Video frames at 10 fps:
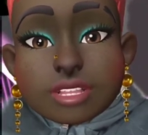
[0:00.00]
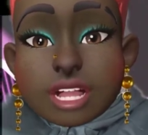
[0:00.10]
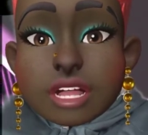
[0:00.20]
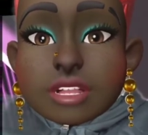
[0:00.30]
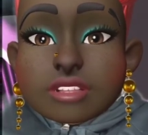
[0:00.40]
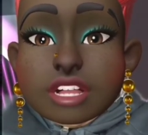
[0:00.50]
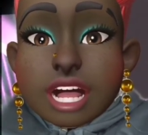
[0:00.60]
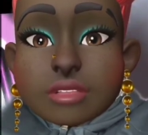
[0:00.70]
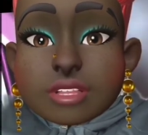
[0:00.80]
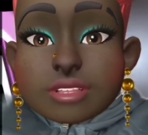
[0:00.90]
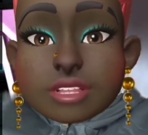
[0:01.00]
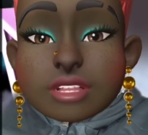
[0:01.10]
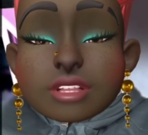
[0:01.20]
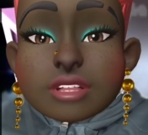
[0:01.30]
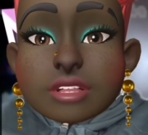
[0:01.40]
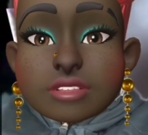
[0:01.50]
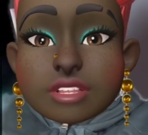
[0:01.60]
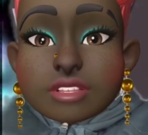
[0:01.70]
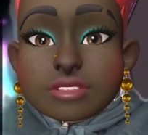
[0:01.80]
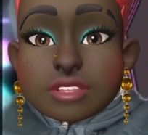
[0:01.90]
Now, if I wasn't, if
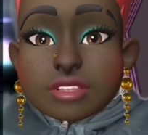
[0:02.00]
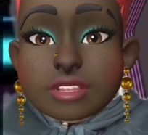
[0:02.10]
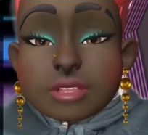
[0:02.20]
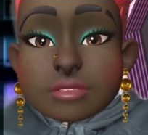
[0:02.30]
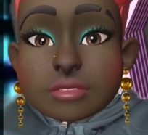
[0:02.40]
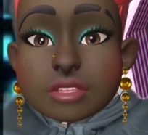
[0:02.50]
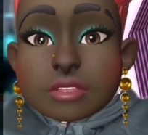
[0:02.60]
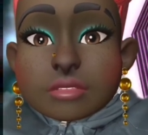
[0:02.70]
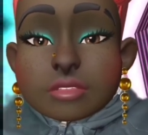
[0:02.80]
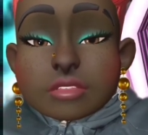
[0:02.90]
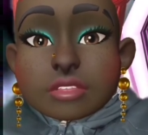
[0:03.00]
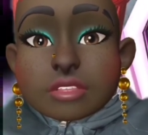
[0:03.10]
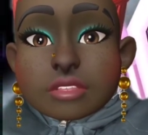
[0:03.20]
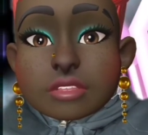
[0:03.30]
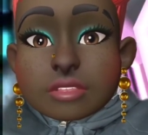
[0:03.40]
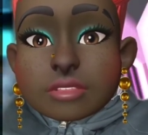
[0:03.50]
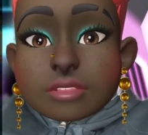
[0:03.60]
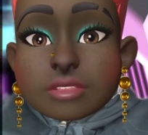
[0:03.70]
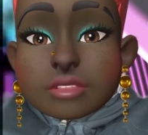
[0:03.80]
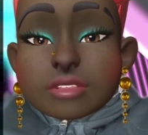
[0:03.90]
if if I really was
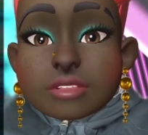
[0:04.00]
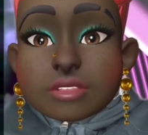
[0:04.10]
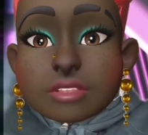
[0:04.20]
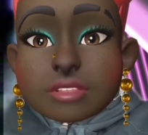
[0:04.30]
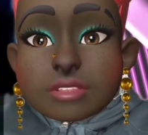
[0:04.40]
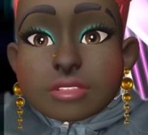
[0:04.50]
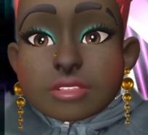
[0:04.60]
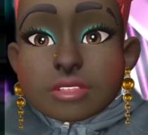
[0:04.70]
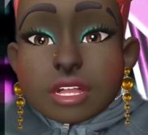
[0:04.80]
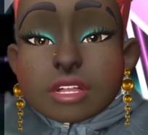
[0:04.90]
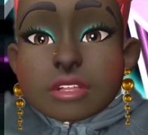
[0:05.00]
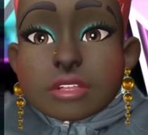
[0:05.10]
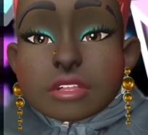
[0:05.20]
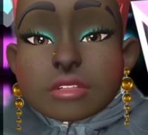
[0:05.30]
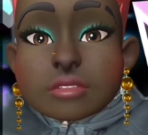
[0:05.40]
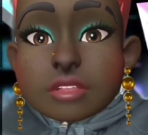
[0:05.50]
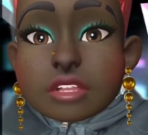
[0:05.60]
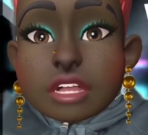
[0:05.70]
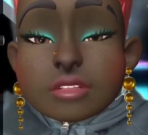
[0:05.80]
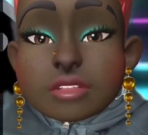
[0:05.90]
like in a
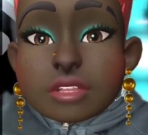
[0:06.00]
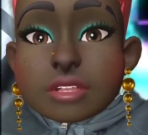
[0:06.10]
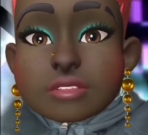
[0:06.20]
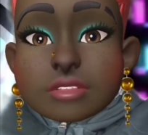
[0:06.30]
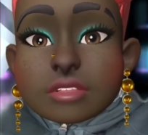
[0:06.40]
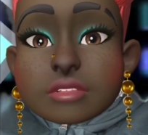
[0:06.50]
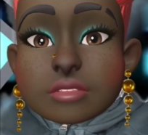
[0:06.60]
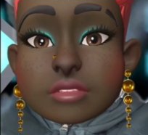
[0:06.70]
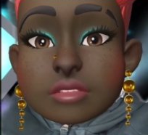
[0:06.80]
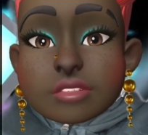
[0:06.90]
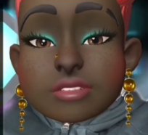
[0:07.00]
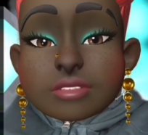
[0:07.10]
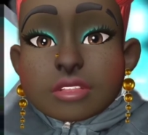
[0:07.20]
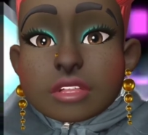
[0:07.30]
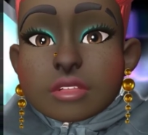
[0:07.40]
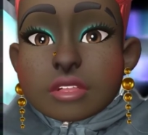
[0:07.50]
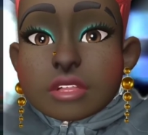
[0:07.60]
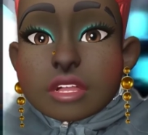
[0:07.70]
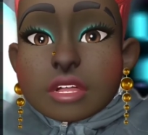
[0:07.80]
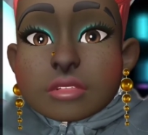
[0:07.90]
rush, I would have got disfellowship in 2017.
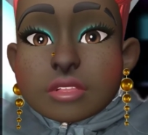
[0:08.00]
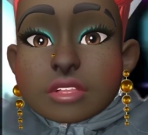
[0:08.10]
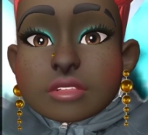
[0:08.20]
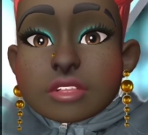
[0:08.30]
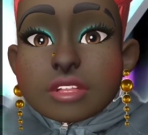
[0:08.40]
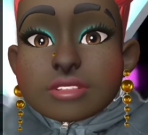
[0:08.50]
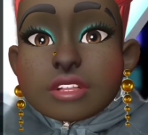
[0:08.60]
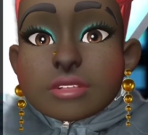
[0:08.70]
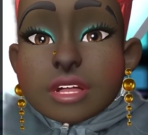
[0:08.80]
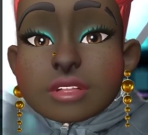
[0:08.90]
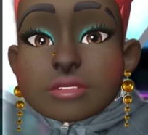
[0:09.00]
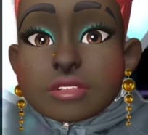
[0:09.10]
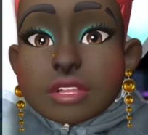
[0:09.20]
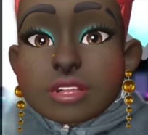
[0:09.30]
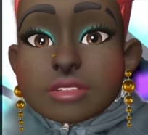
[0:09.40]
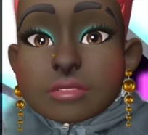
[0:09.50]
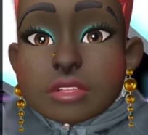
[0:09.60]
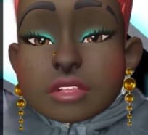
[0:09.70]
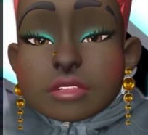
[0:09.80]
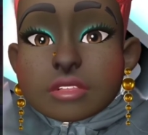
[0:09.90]
But in 2017, I didn't really have that
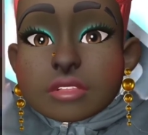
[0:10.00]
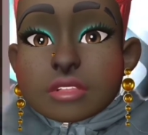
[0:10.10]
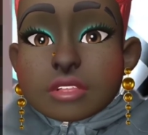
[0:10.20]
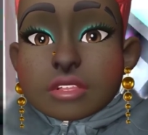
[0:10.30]
many